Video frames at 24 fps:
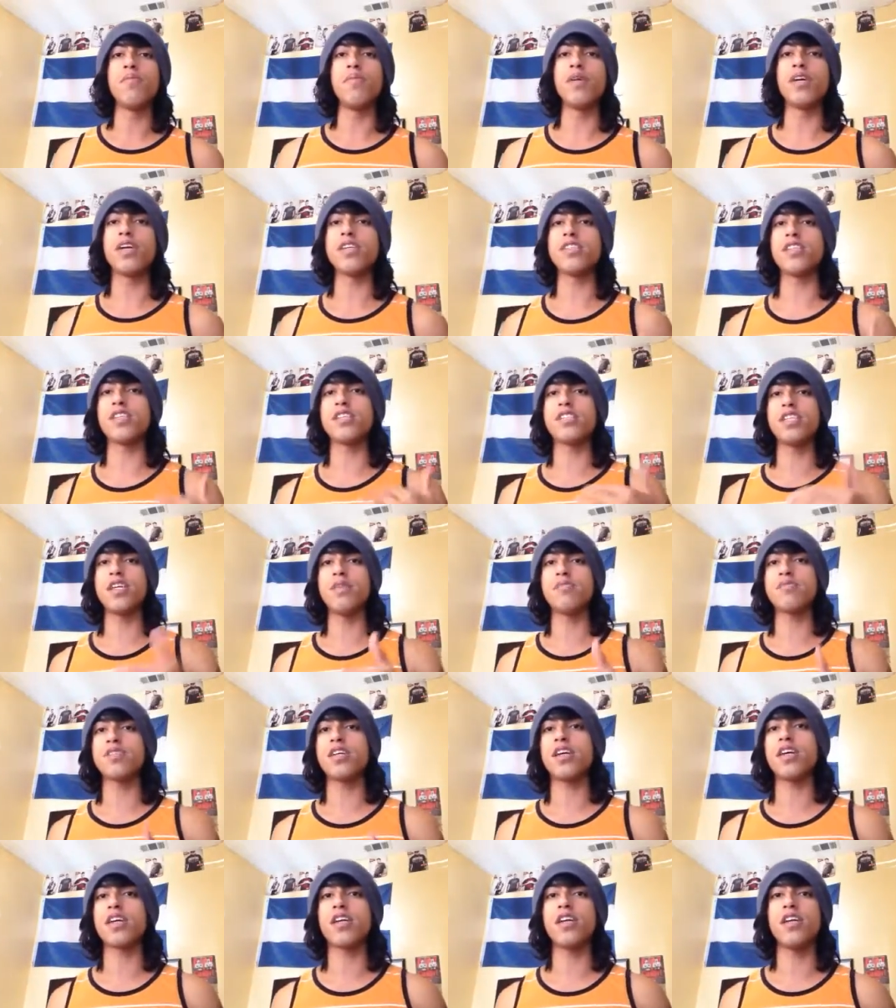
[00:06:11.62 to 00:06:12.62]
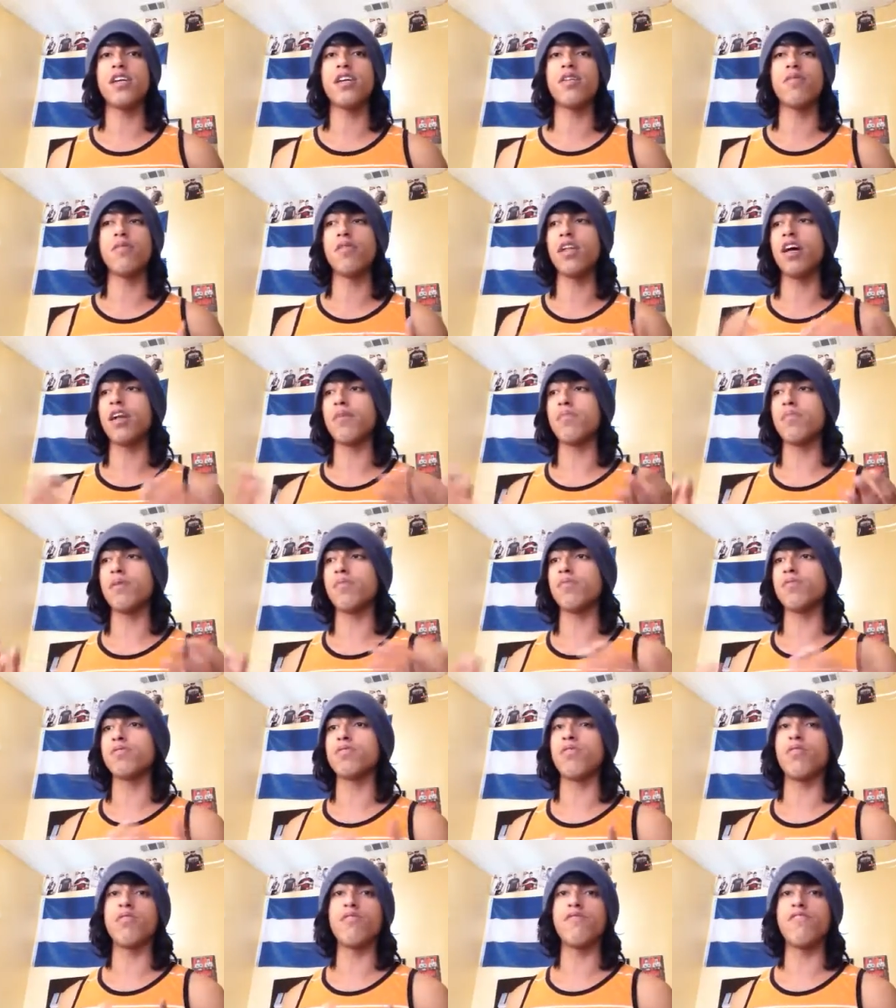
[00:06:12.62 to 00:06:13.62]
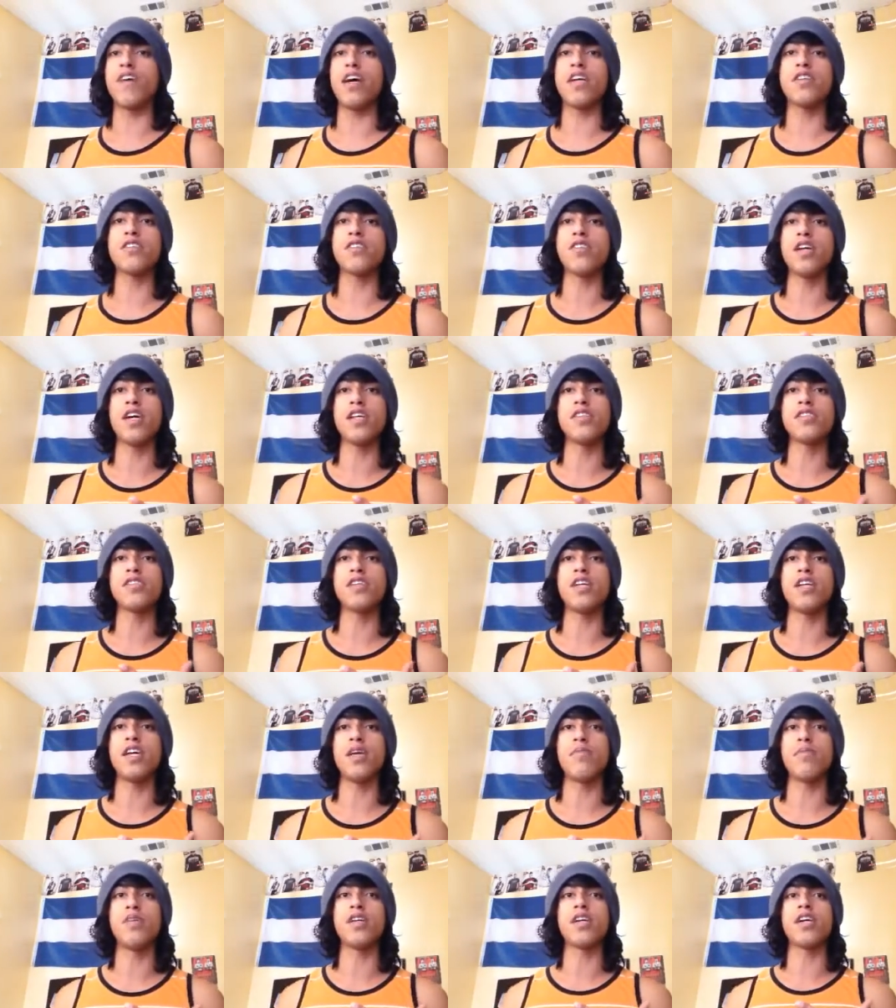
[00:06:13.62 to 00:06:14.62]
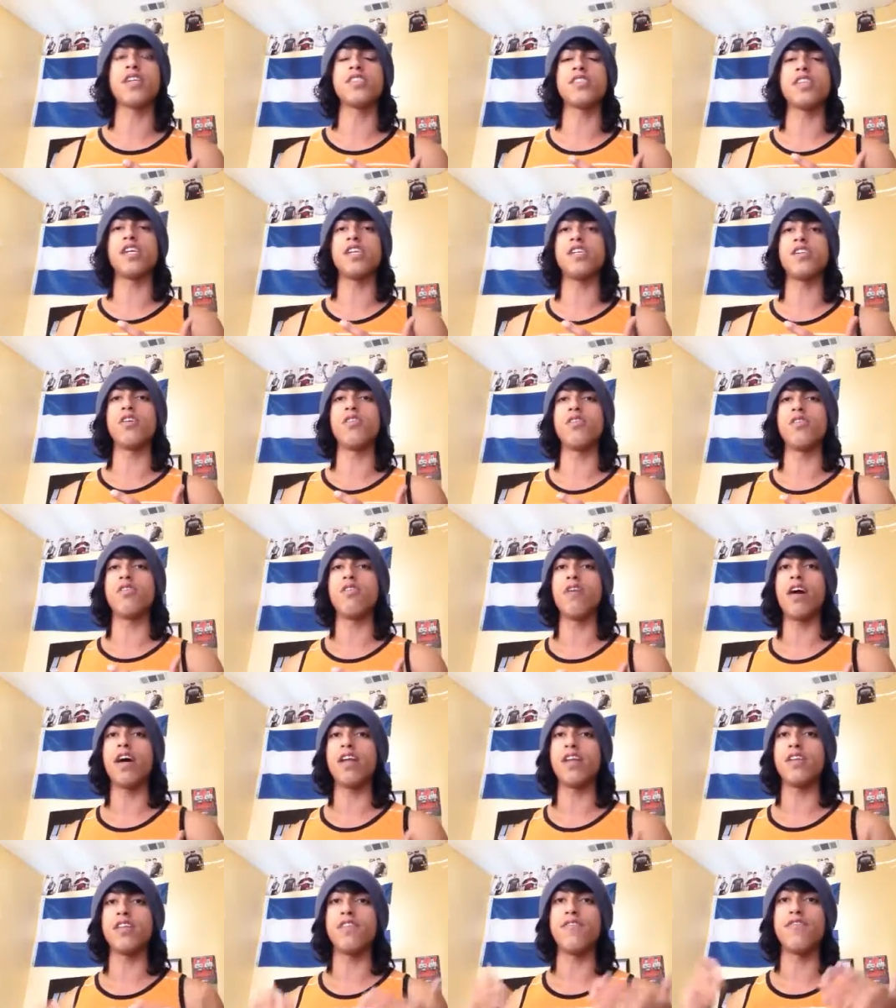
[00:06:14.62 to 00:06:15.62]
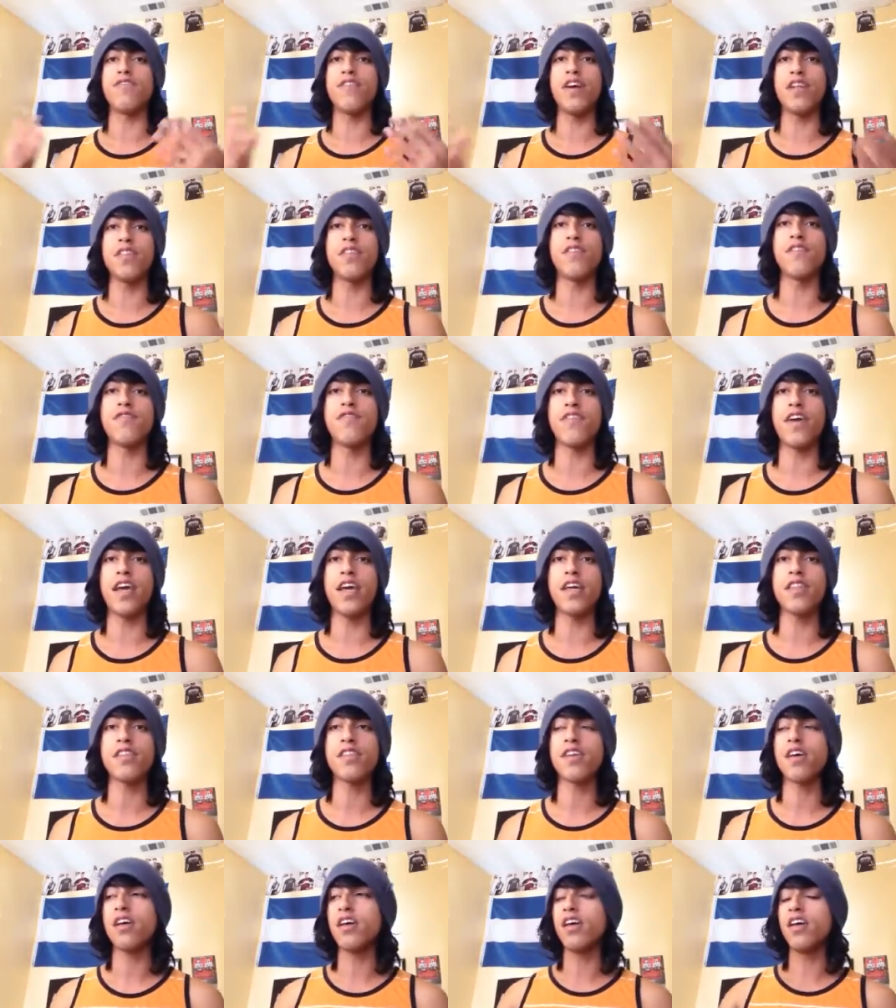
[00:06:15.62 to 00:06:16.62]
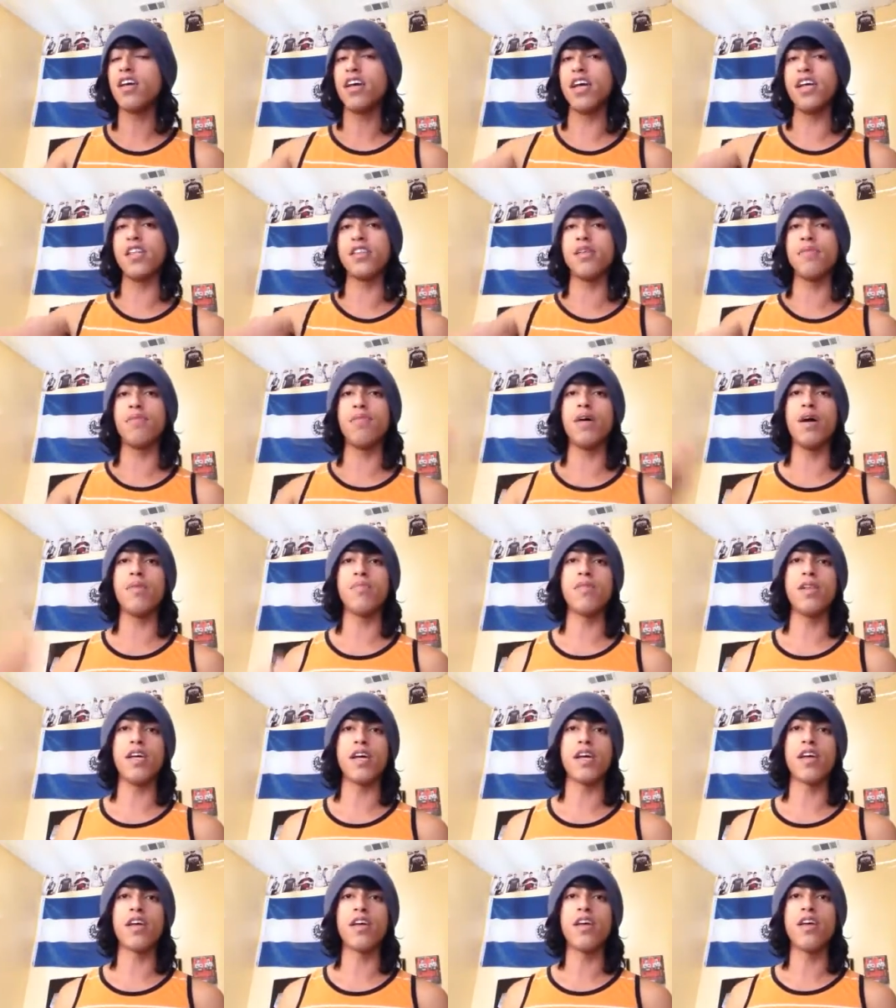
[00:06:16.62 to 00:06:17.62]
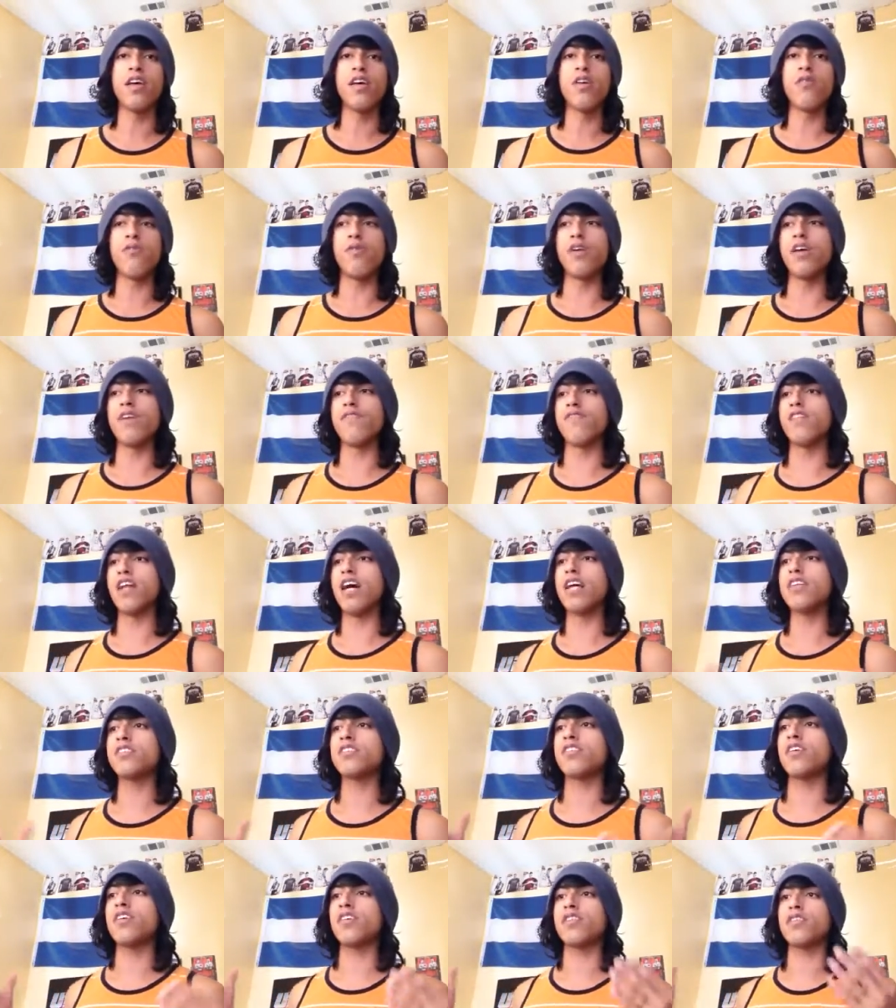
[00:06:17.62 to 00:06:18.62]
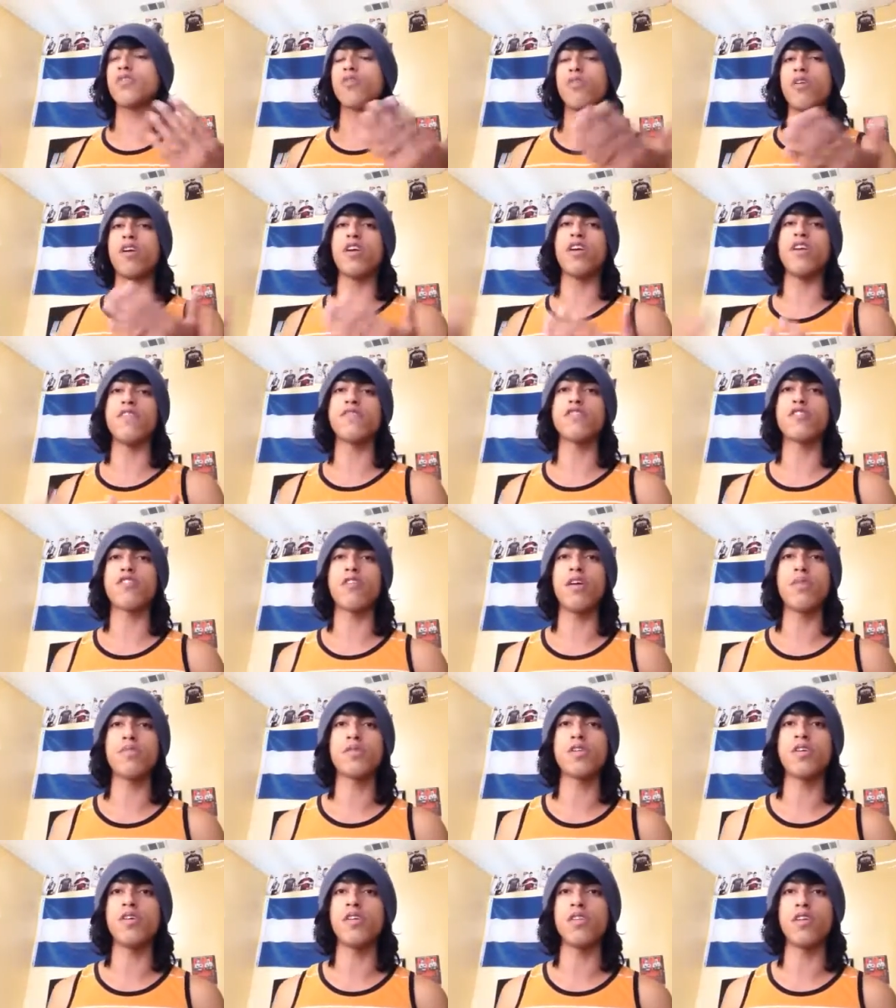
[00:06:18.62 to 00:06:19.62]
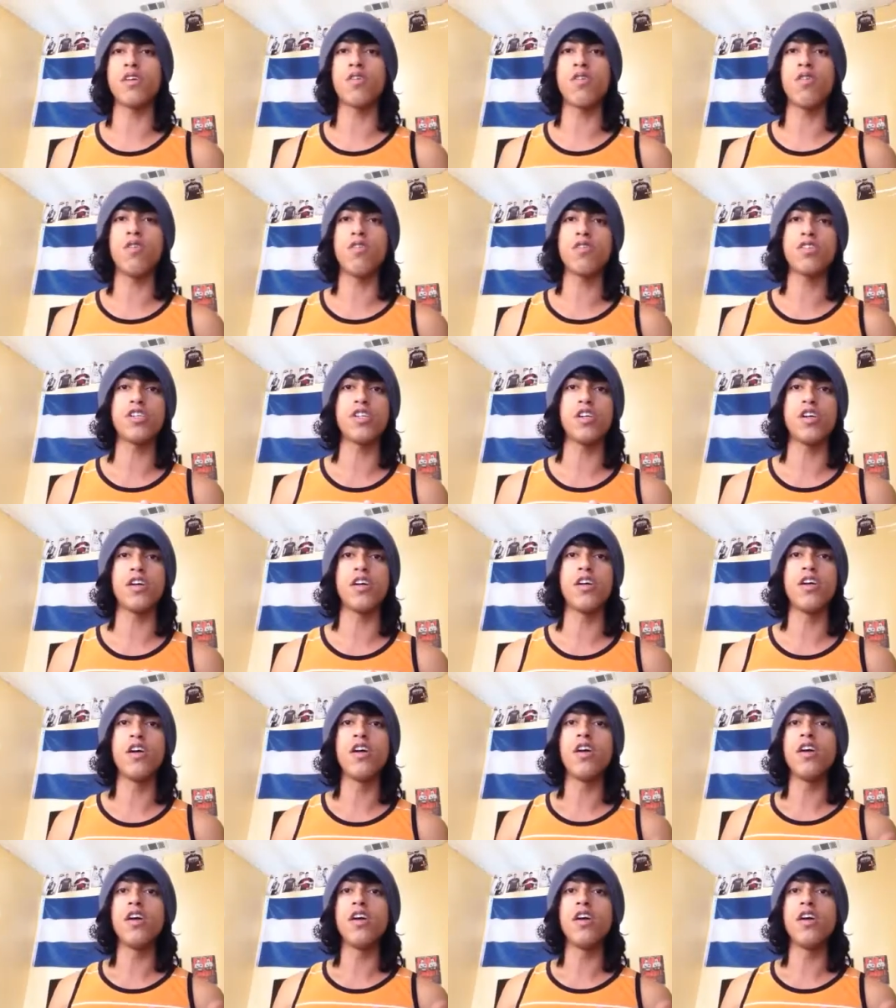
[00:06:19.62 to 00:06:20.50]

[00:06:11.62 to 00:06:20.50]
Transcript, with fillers: Because it seems like, you know, a lot of people don't evangelize today because they don't know how to defend their faith in the public we have lost the authority of scripture in the culture.